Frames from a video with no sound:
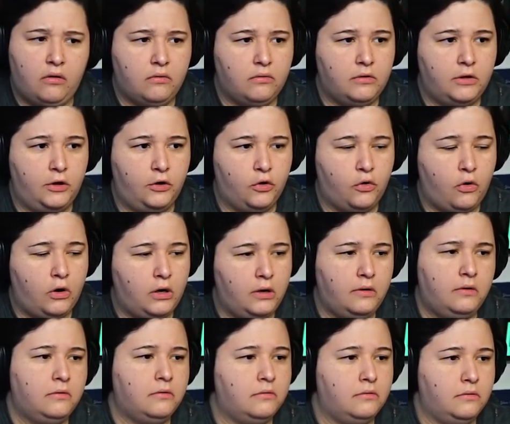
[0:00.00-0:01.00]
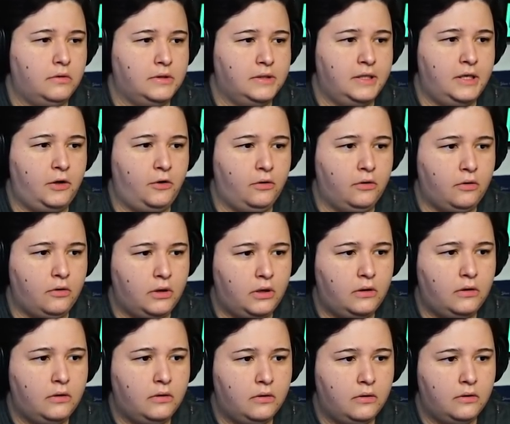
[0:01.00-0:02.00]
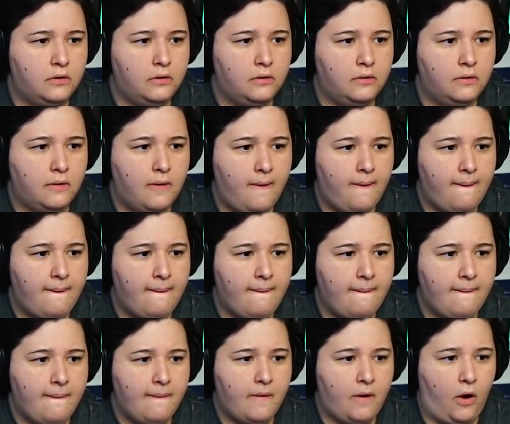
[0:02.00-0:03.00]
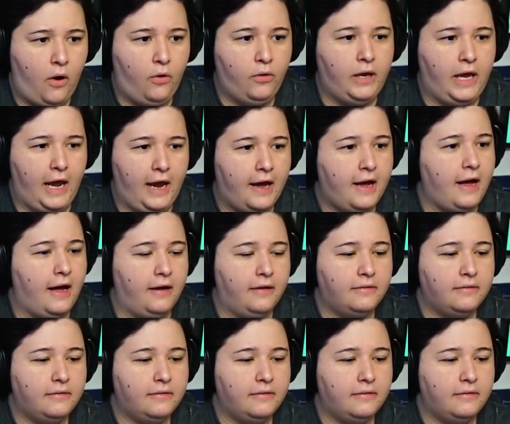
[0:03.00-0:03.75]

unicorn? Is that the unicorn? Oh yeah.